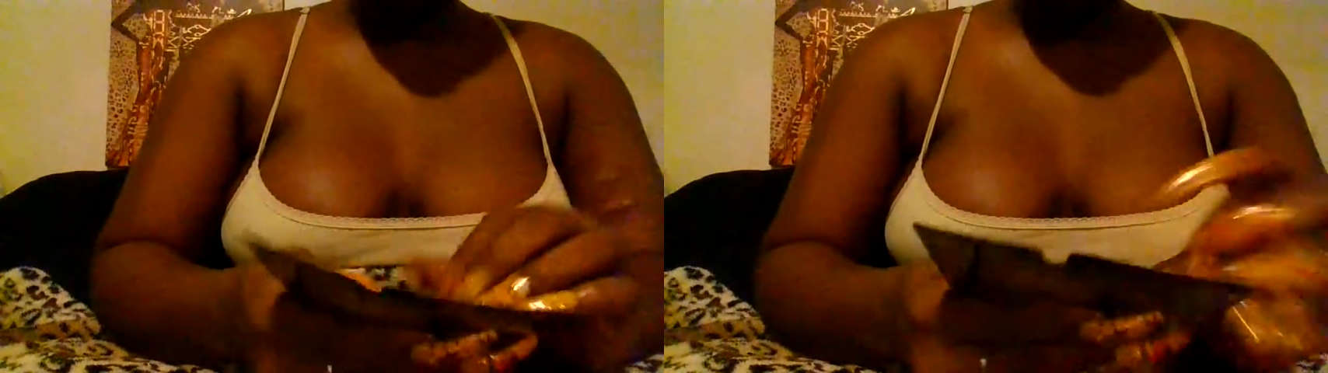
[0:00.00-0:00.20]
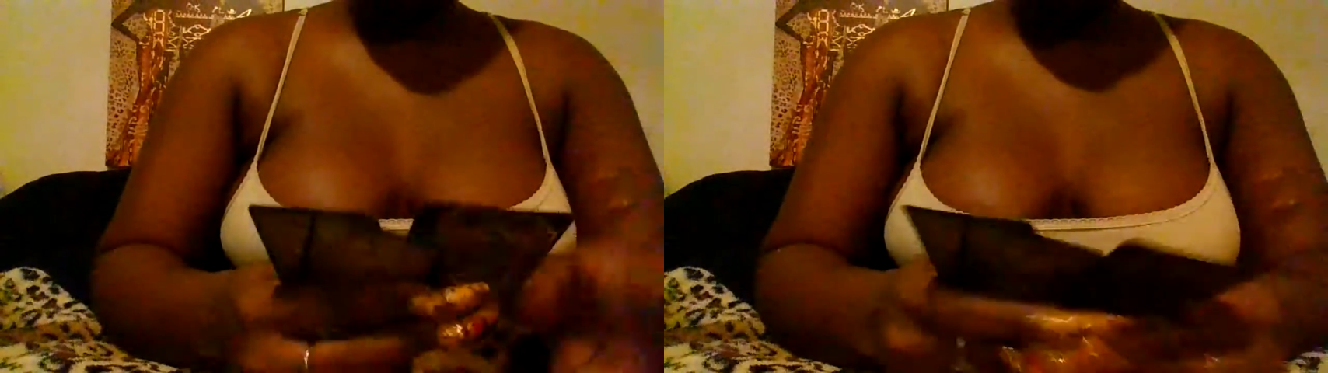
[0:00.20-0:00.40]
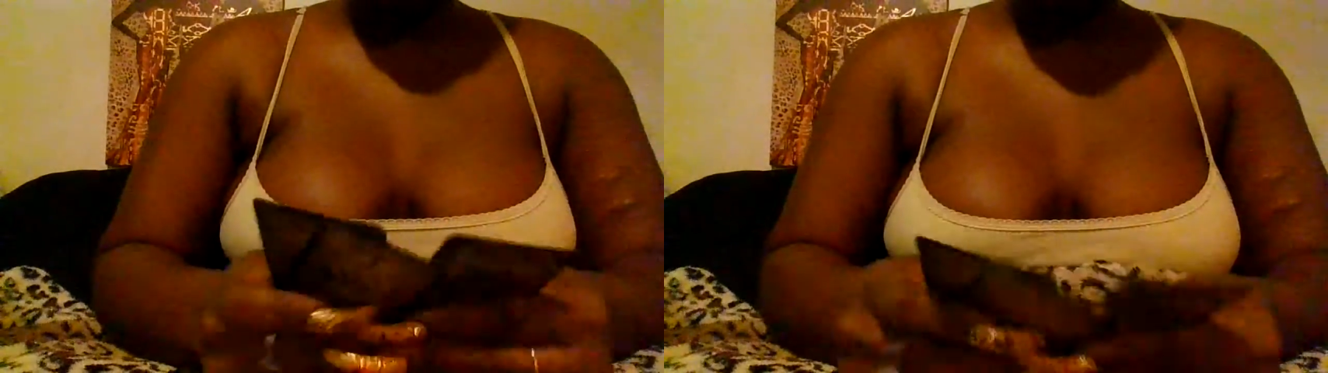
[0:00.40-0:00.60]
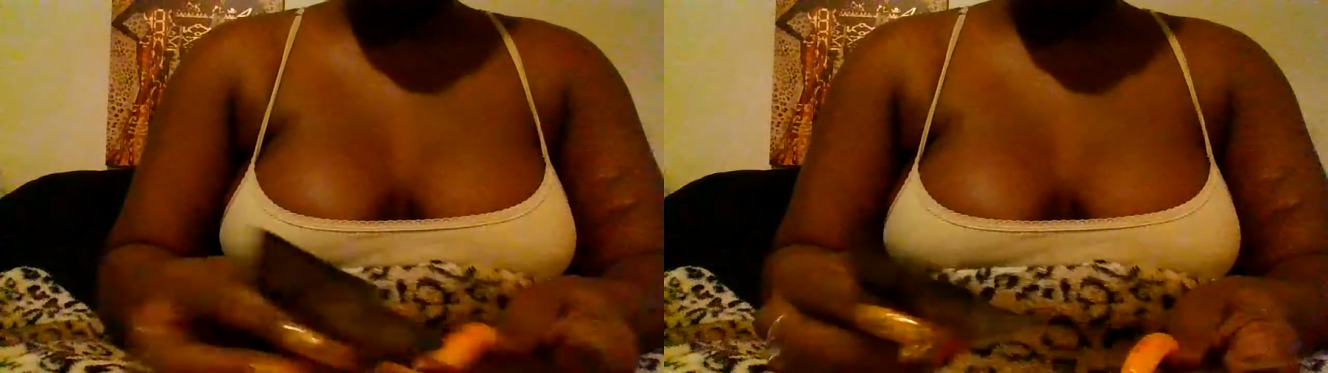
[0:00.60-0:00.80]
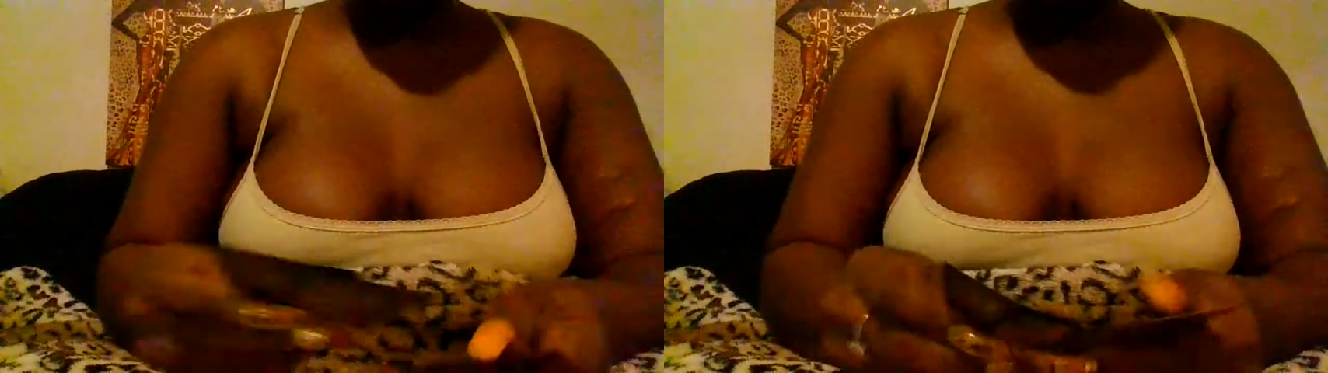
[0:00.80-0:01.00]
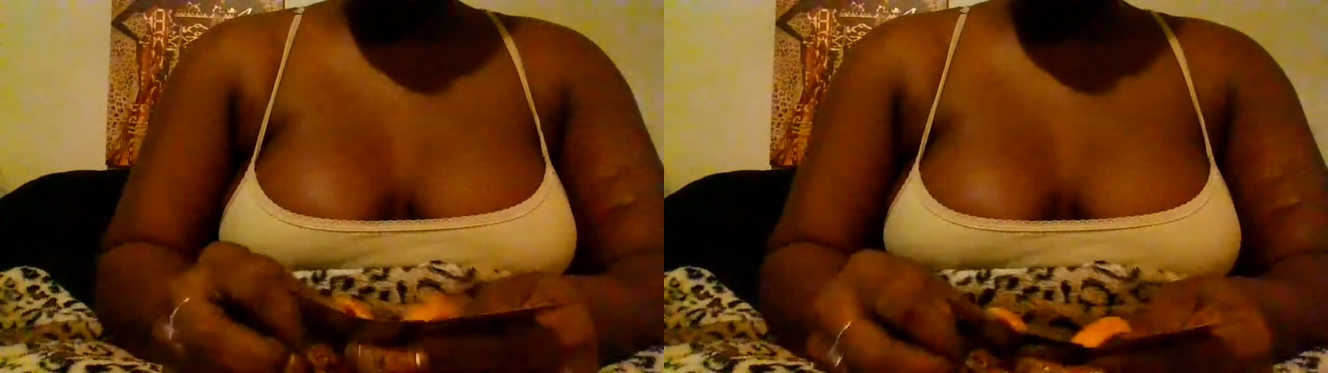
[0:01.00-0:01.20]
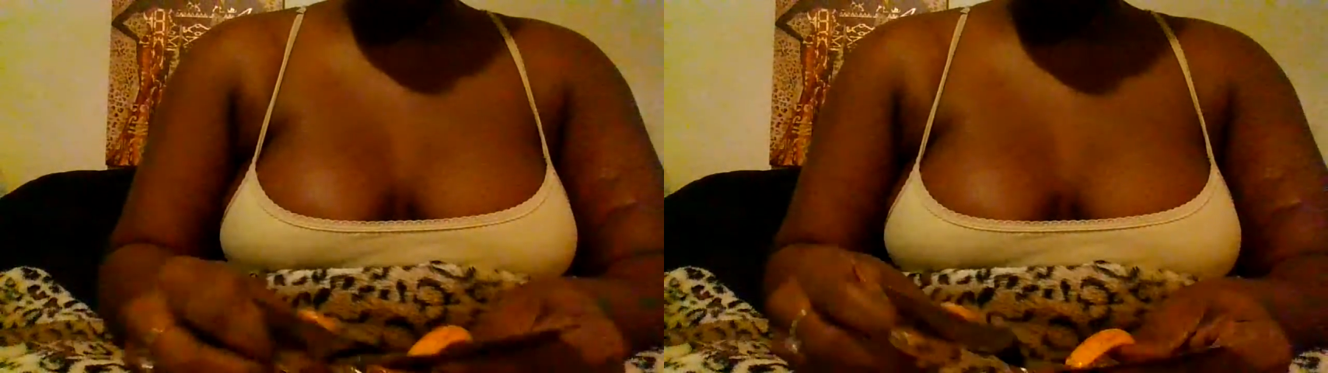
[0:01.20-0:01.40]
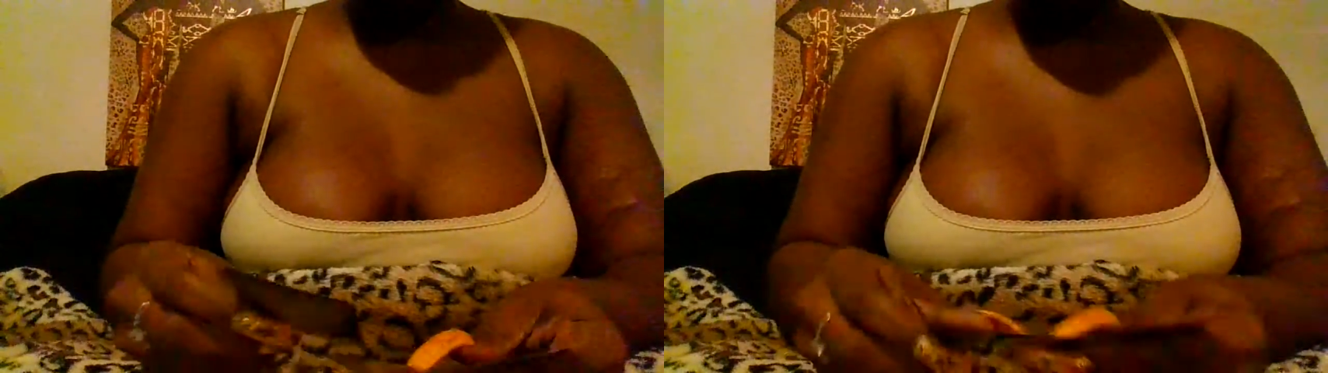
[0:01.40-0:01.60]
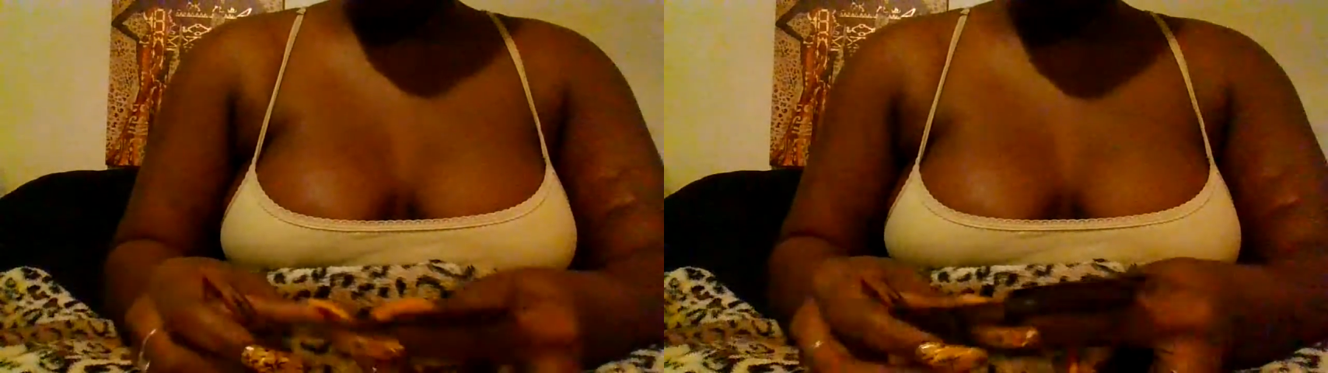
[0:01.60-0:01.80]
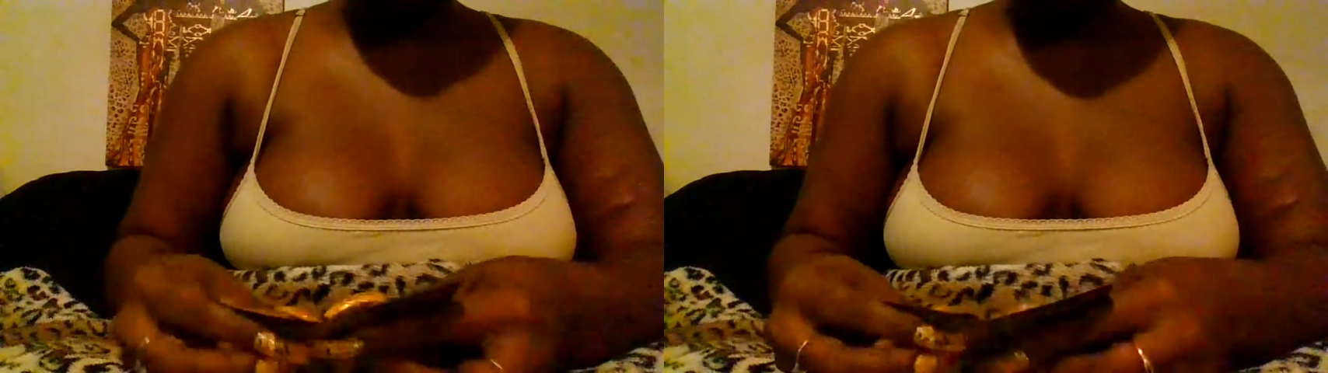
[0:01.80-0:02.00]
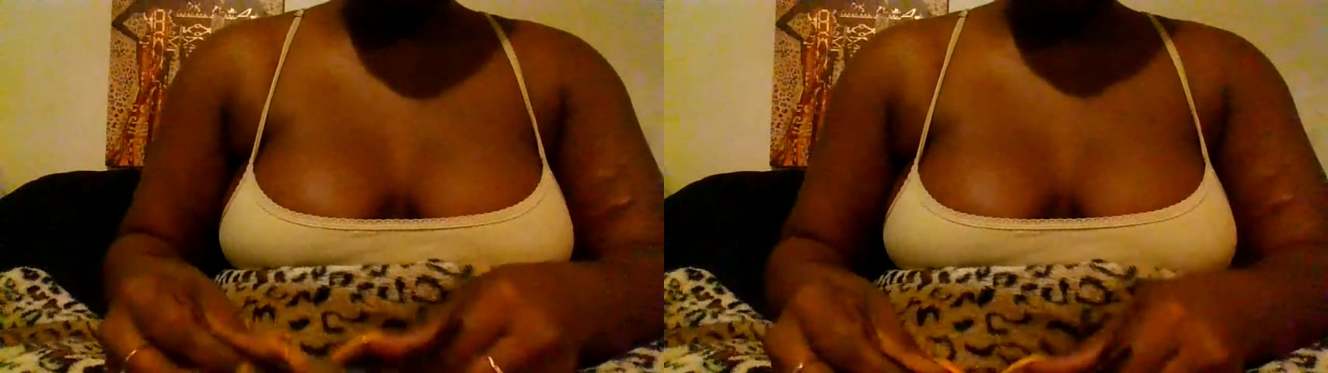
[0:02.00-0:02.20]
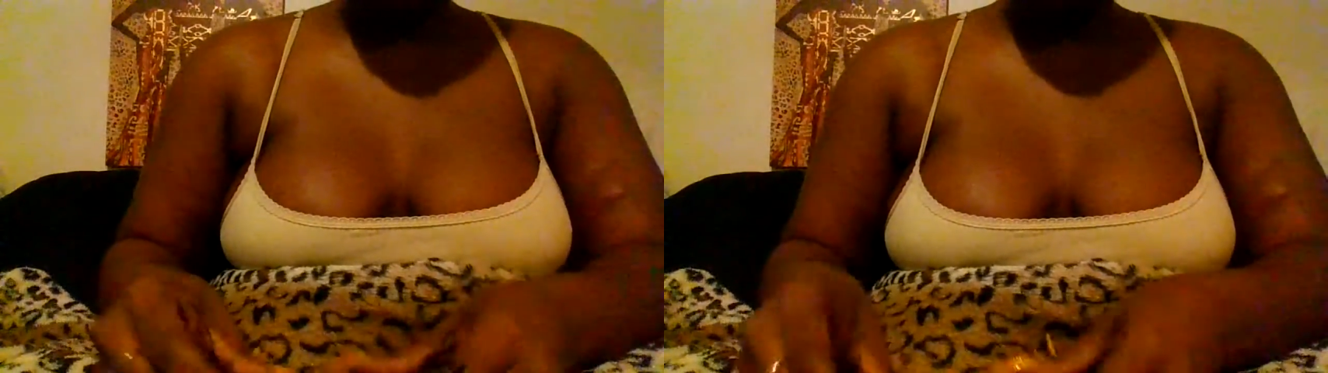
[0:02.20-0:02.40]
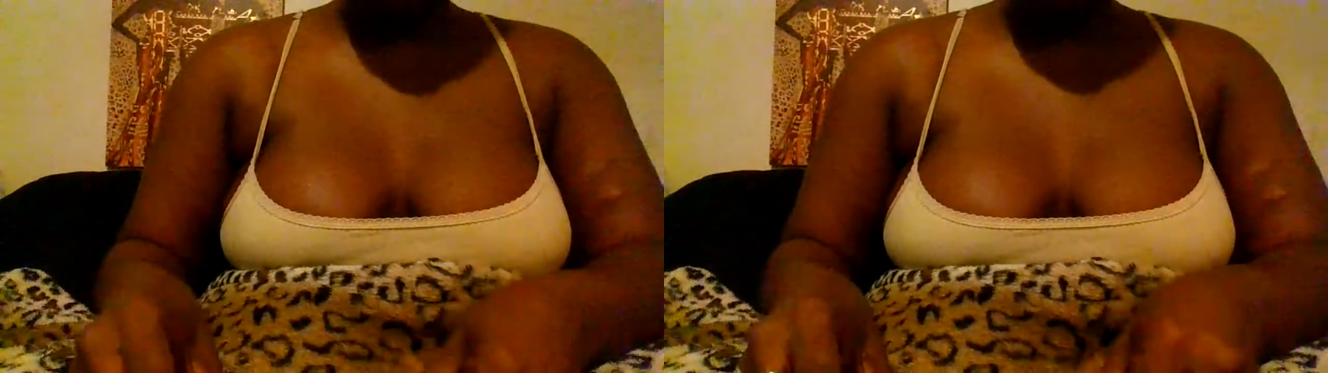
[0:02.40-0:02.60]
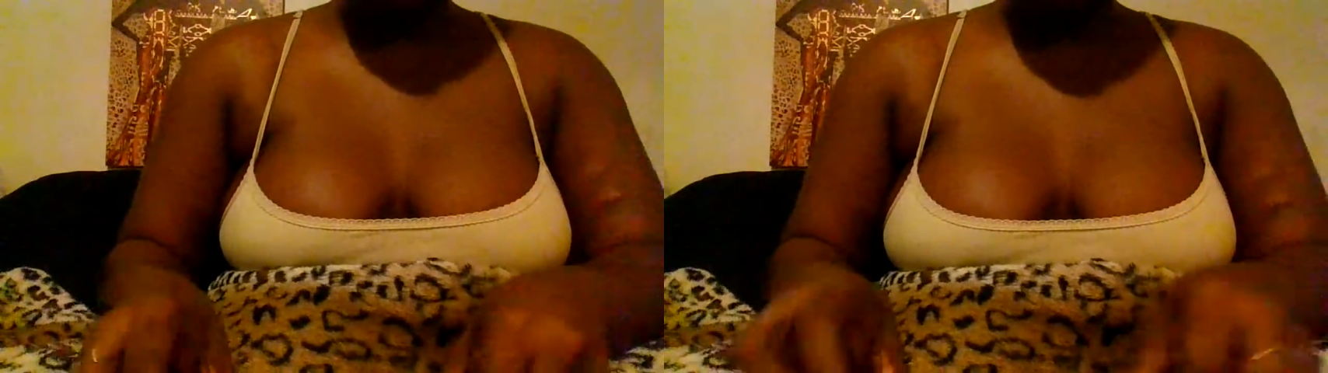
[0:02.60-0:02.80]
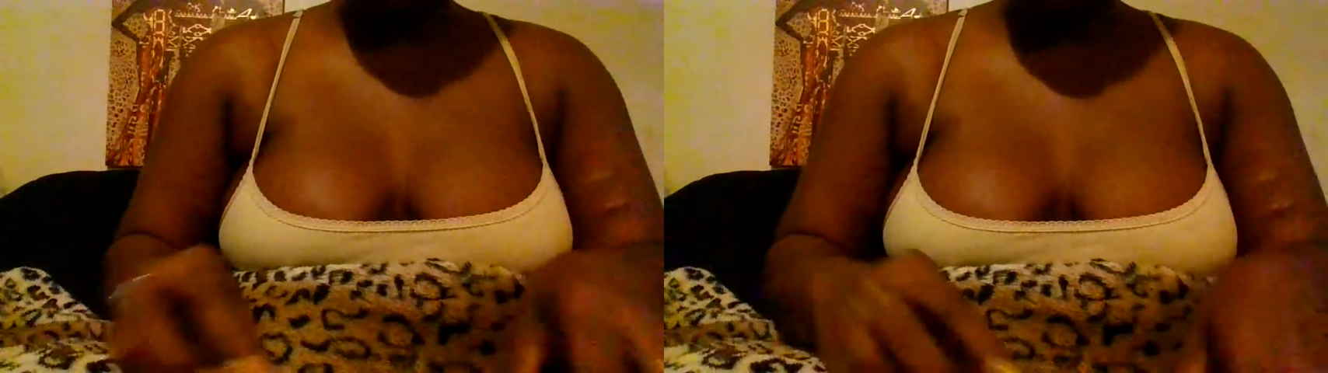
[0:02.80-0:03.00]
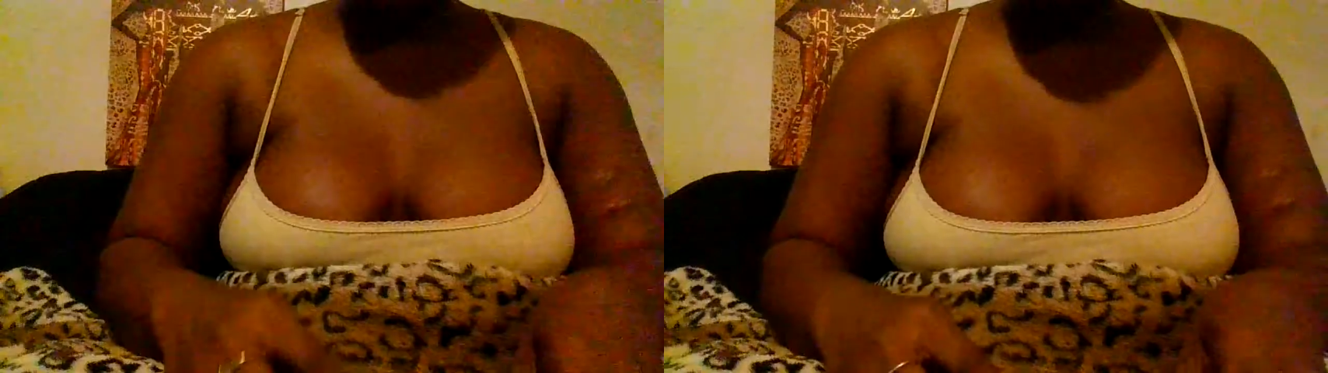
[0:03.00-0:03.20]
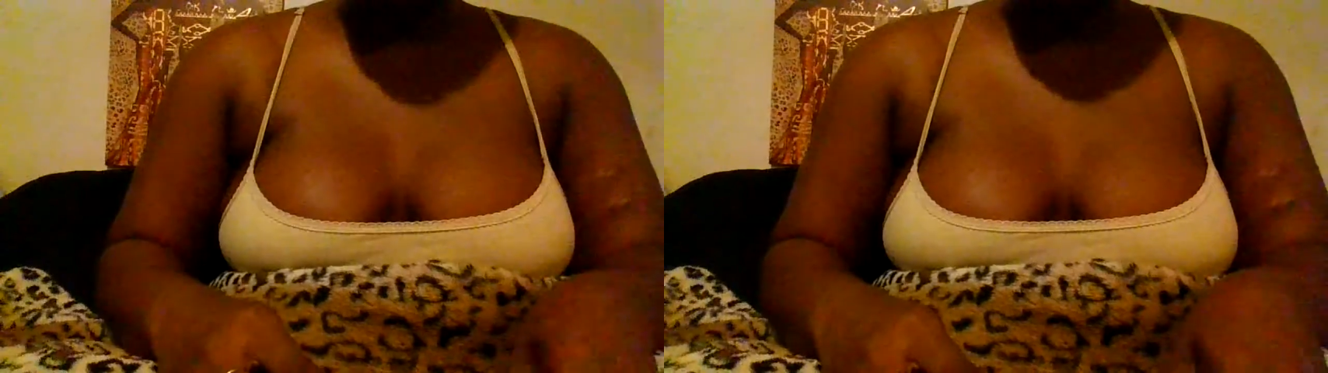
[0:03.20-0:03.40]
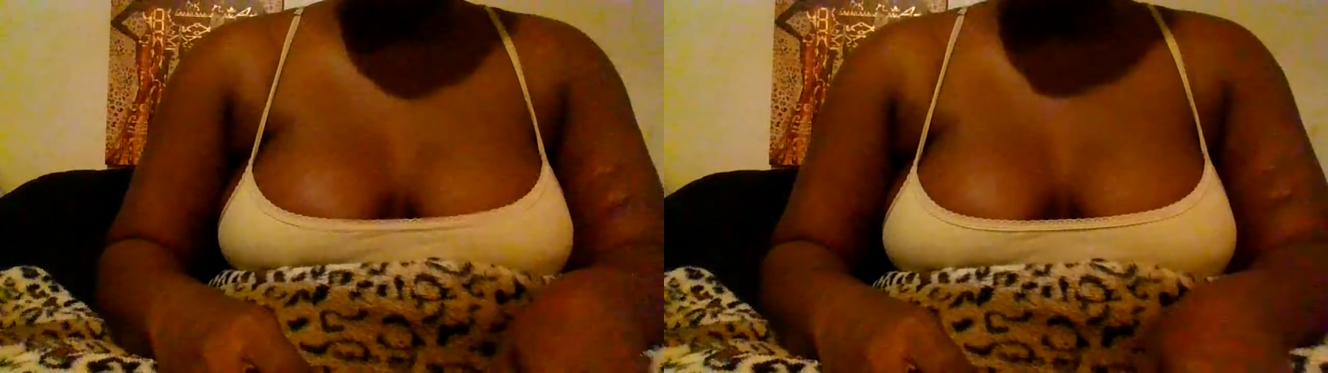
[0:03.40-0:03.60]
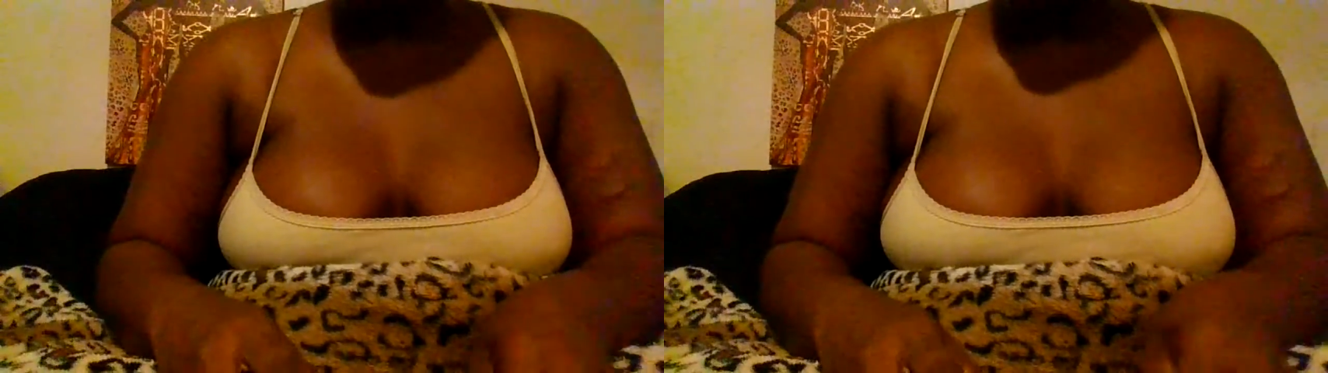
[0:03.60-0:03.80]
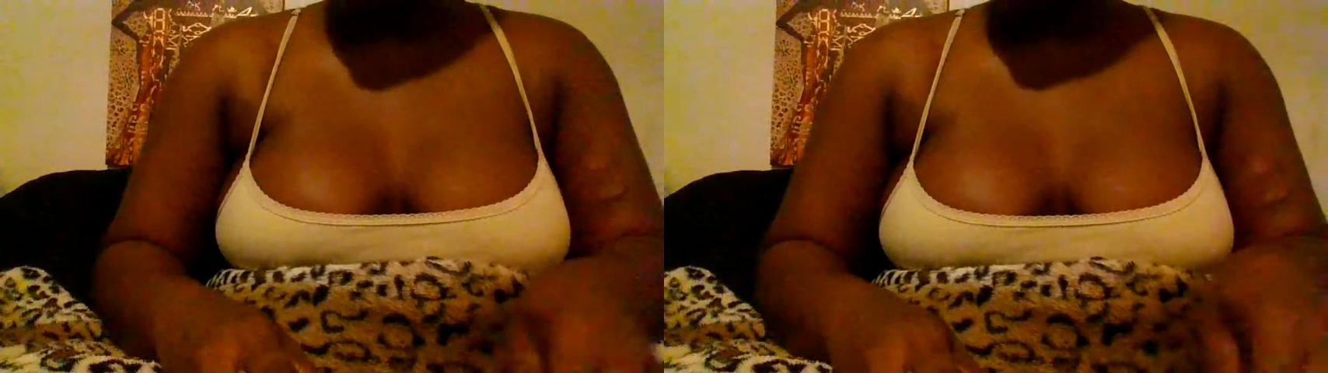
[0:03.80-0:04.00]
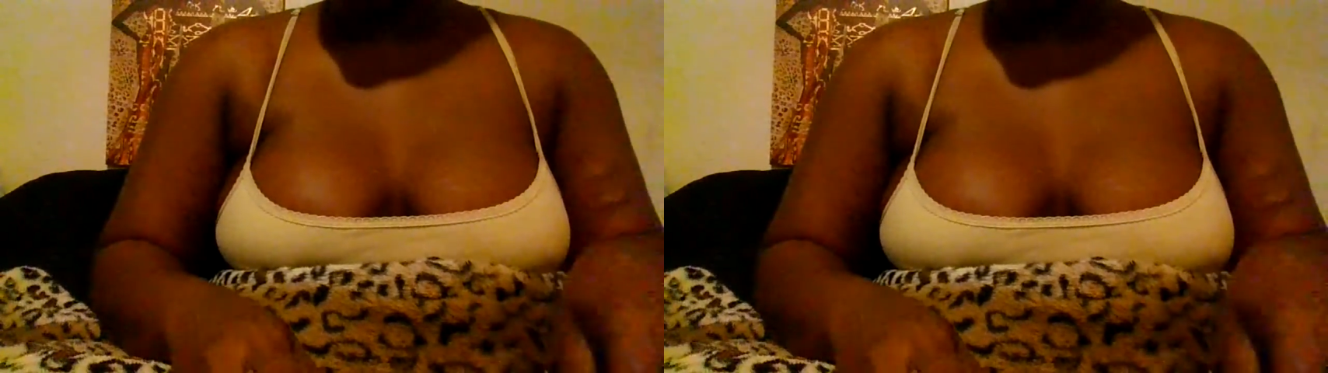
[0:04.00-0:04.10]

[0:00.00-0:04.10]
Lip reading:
No face is visible, so there are no lips to read.